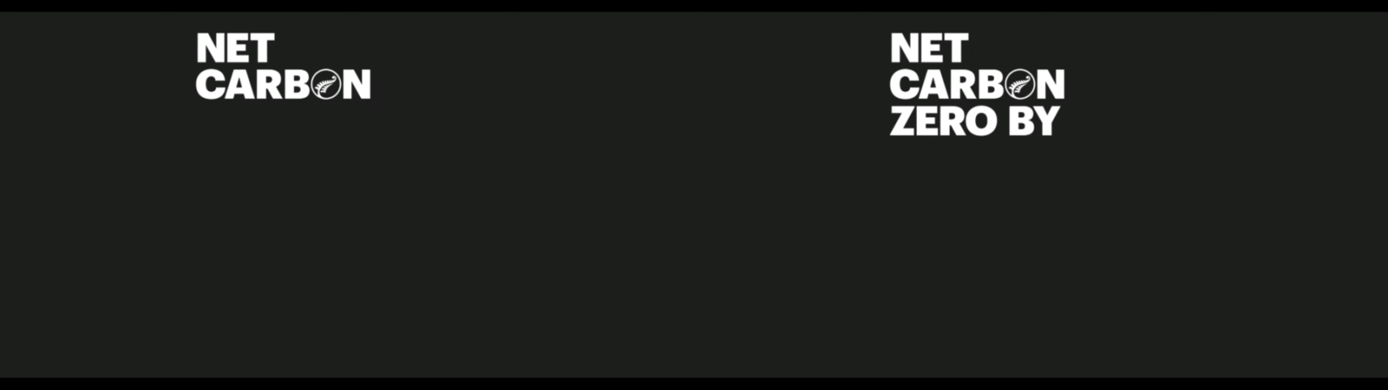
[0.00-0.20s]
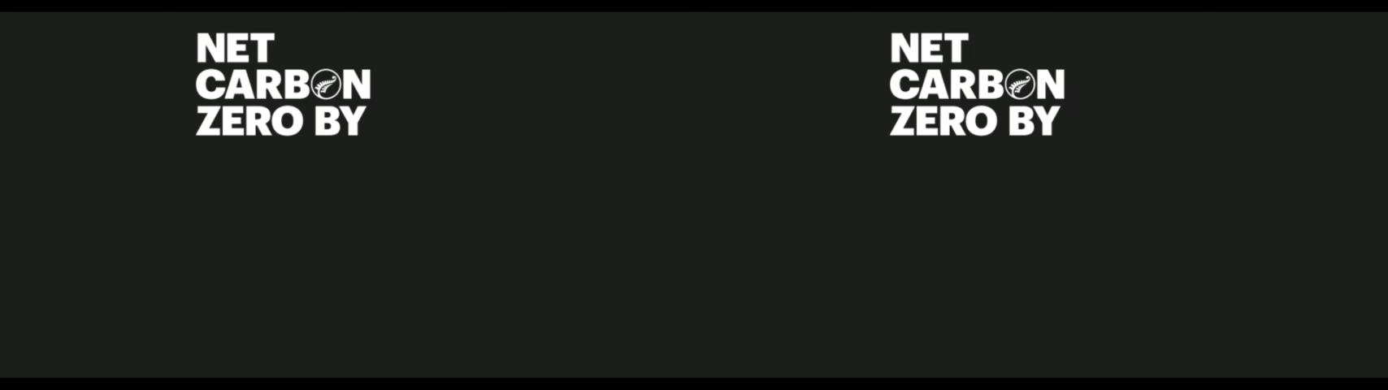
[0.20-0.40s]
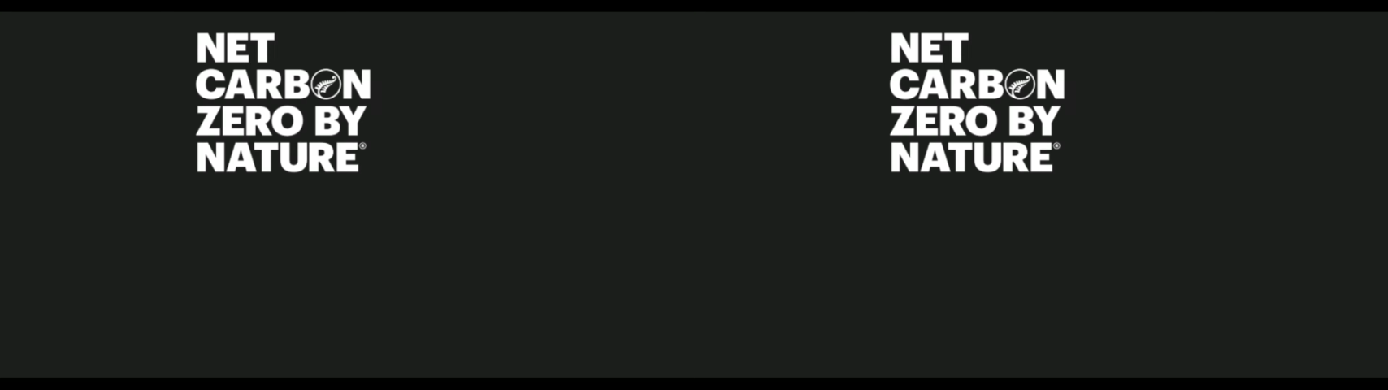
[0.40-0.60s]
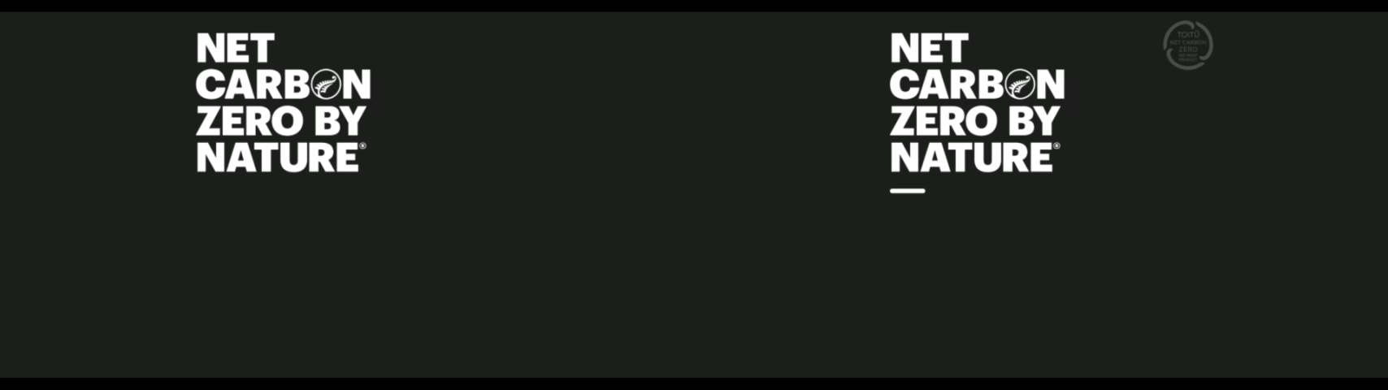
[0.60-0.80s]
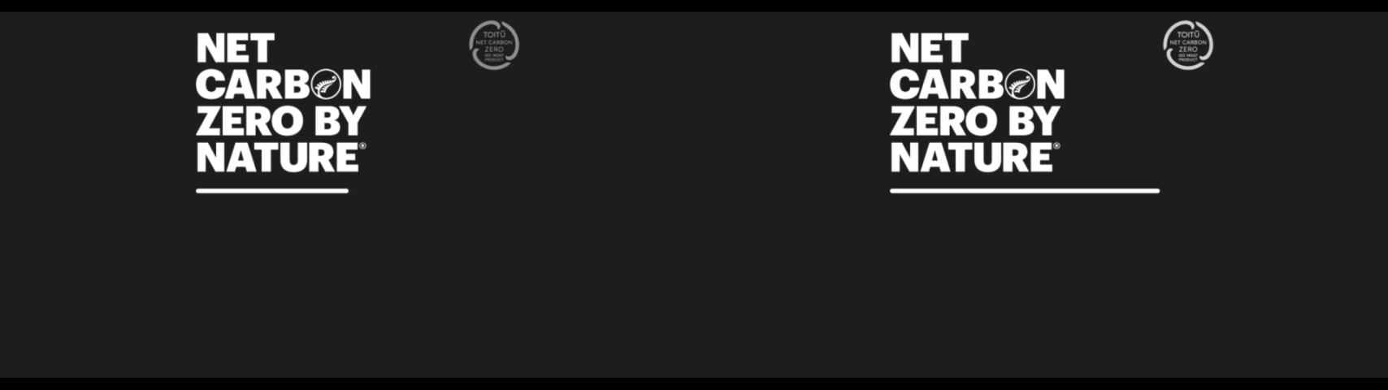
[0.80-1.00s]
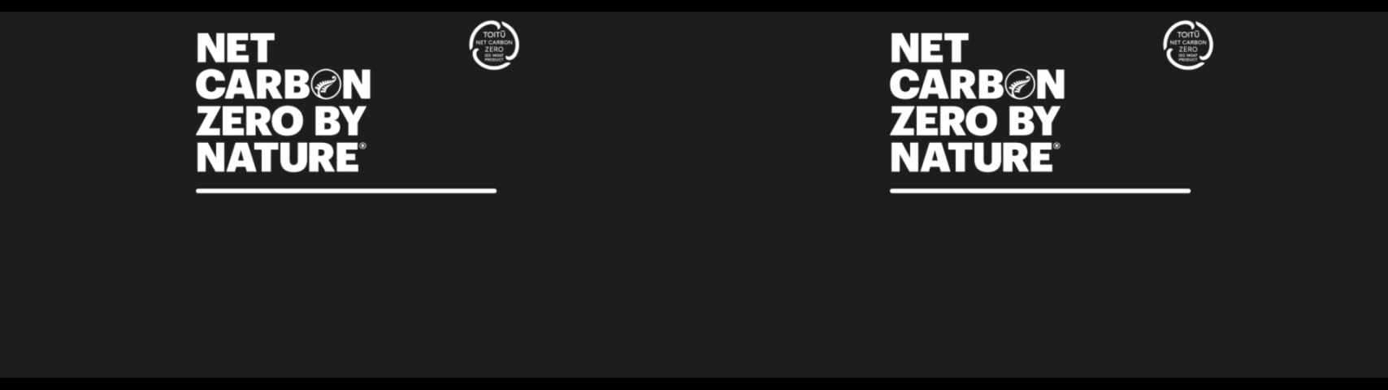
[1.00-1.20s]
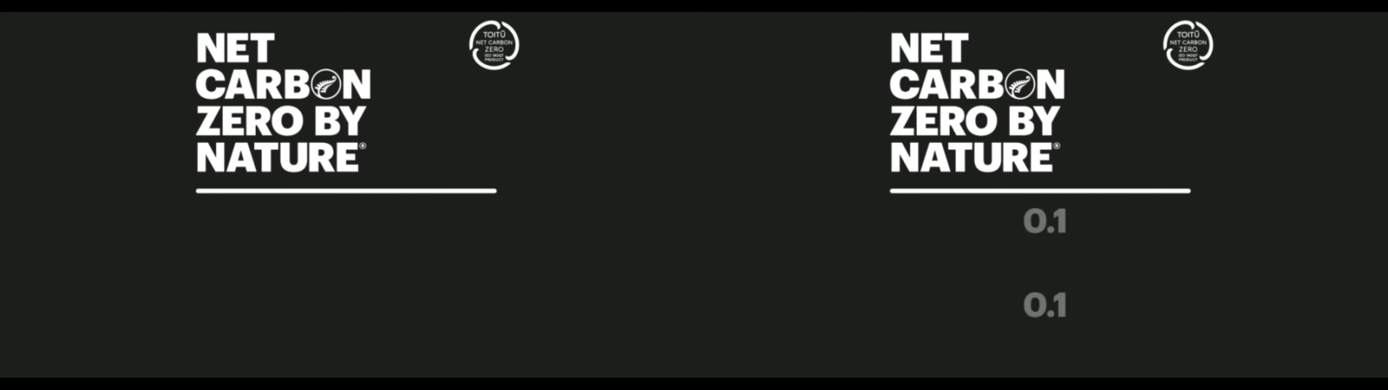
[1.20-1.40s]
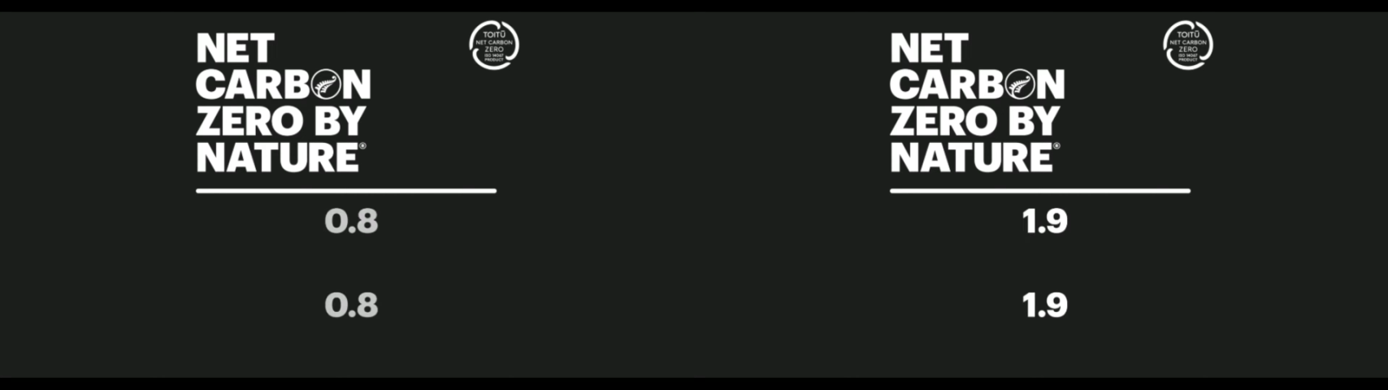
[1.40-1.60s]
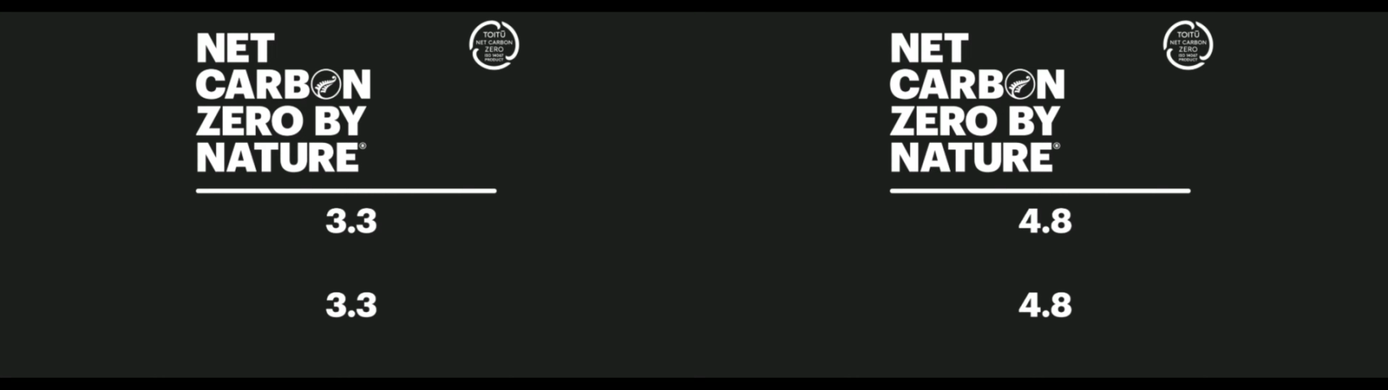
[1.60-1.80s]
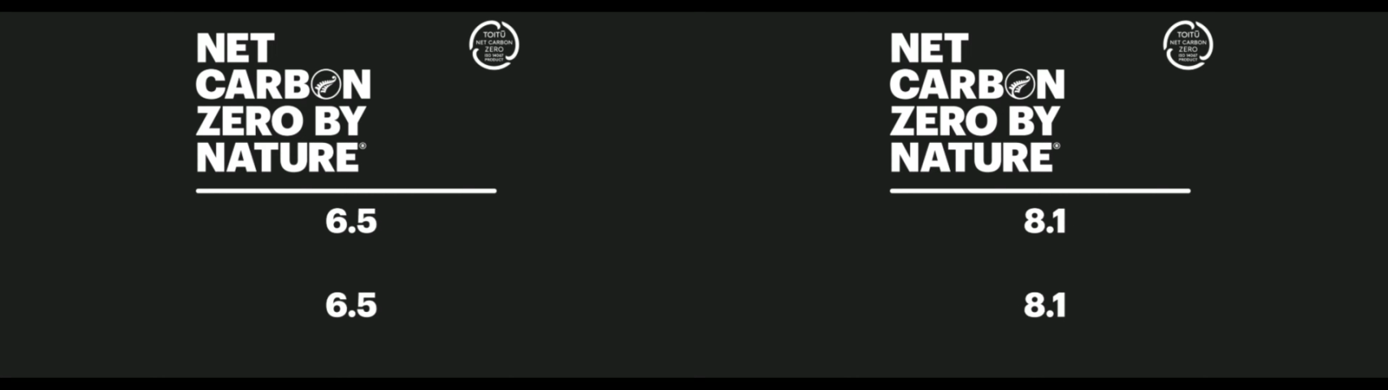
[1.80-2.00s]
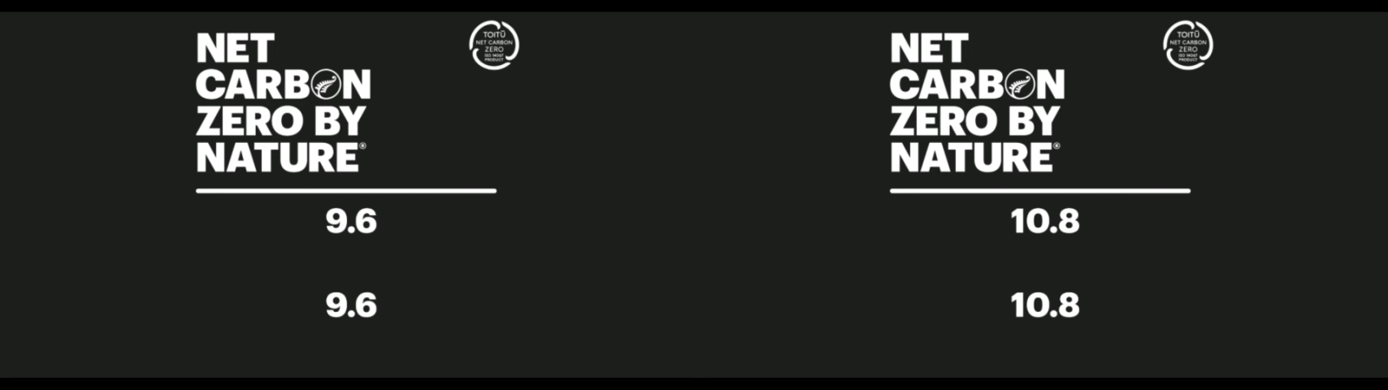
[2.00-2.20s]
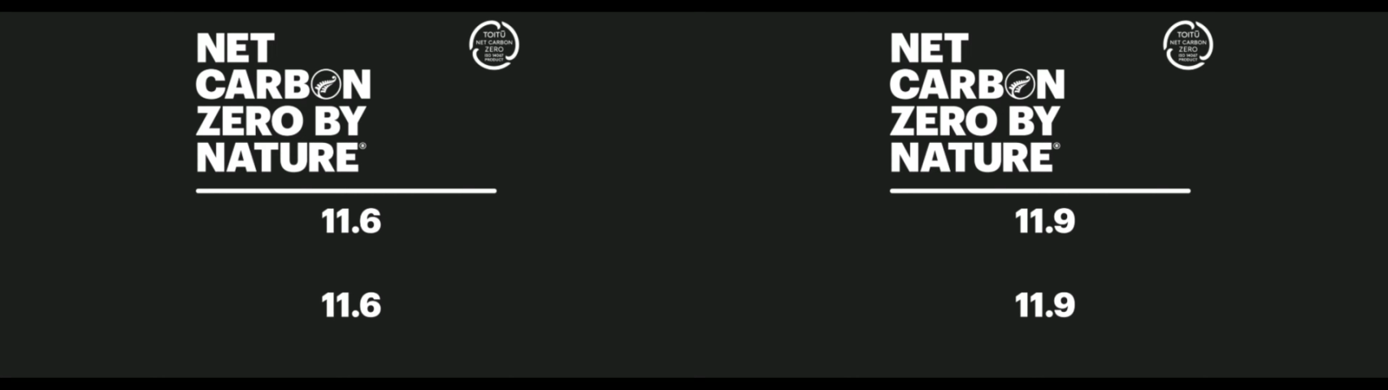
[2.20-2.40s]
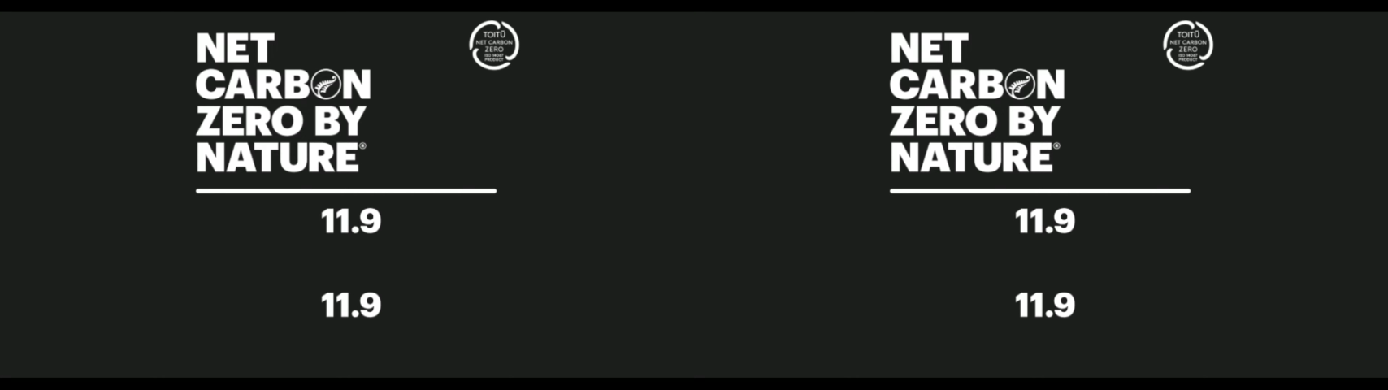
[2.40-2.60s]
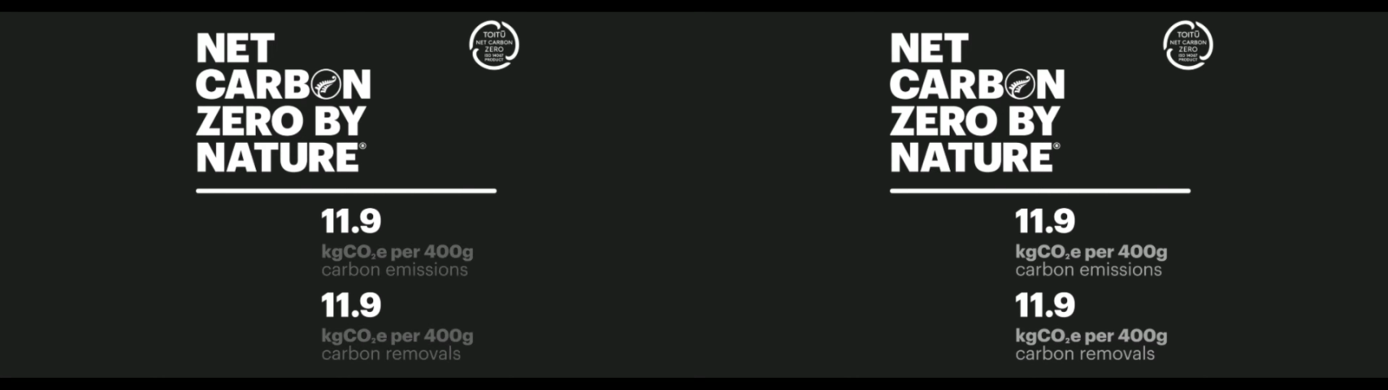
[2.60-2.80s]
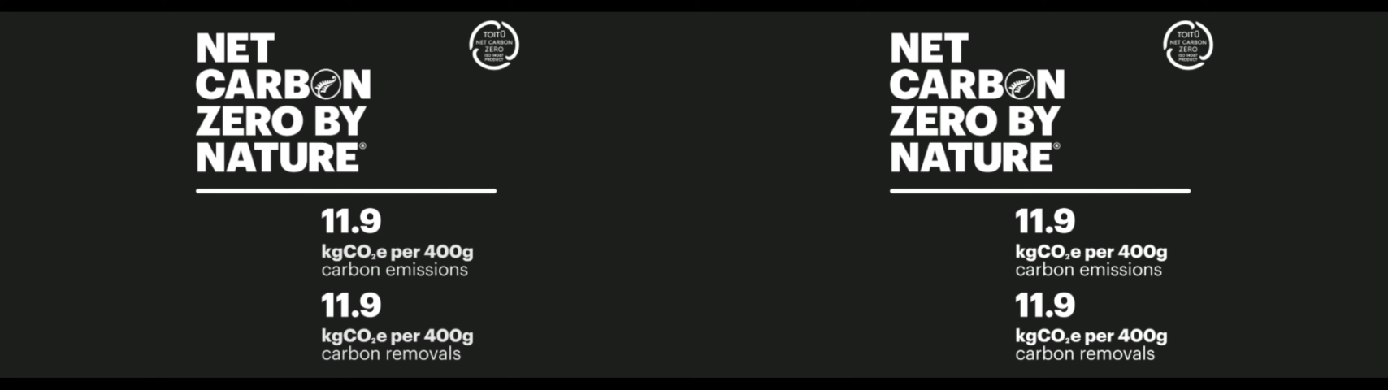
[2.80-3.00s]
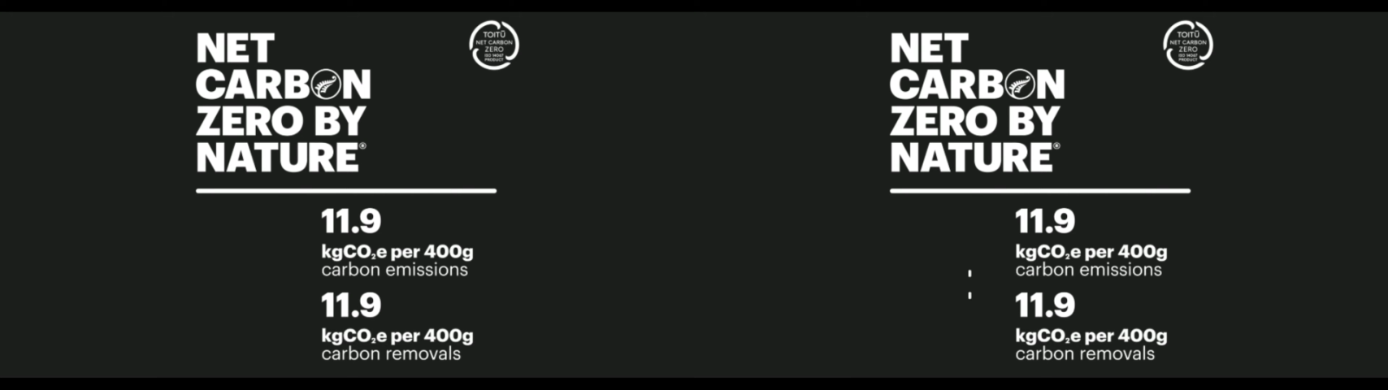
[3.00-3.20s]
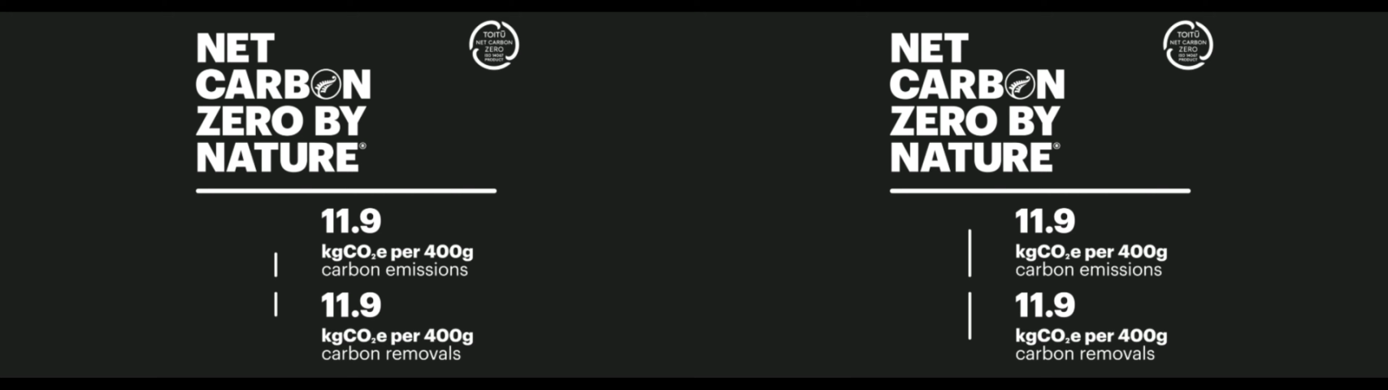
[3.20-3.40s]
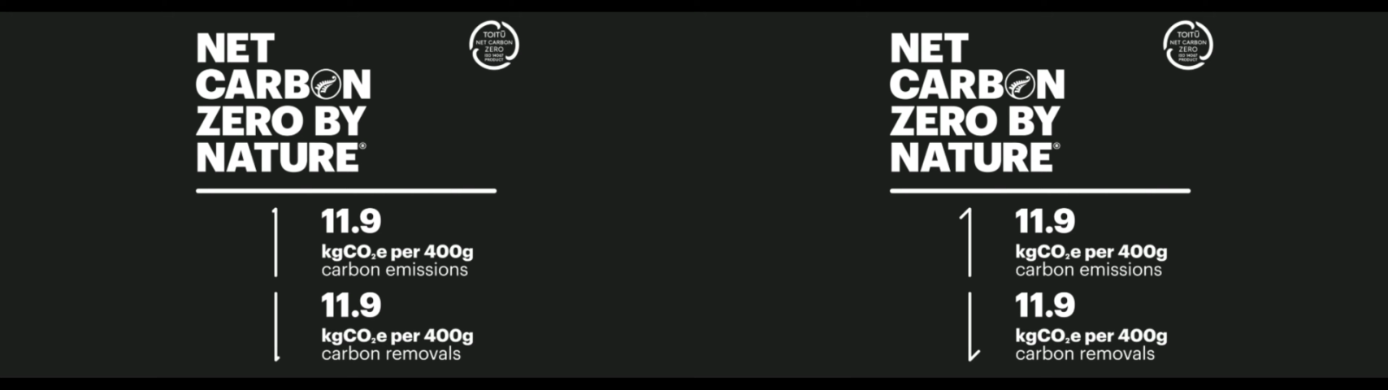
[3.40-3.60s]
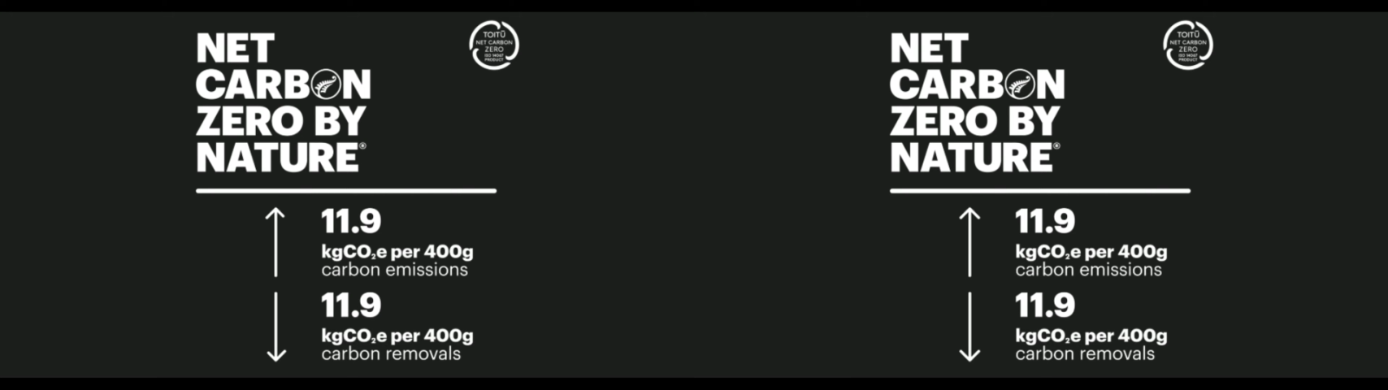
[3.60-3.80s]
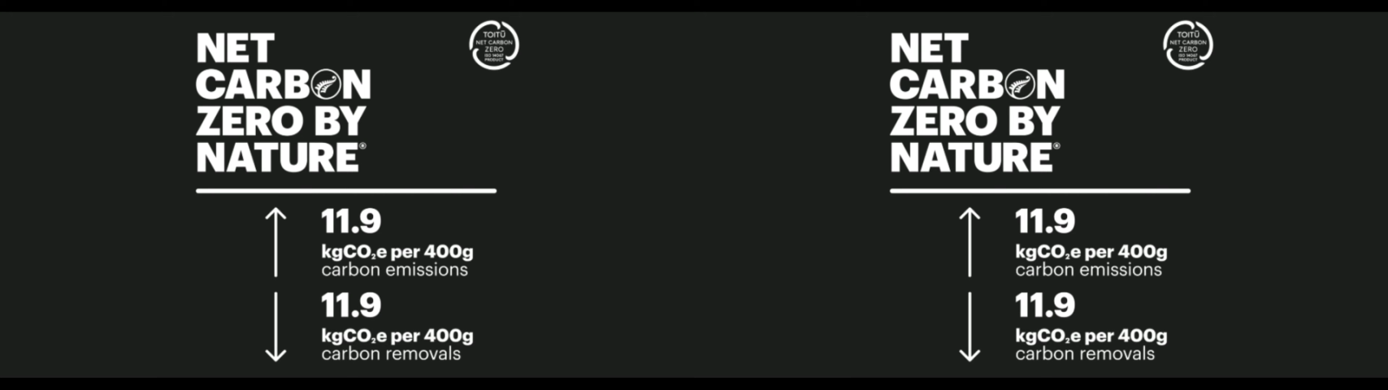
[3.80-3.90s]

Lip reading: Nobody's mouth can be seen.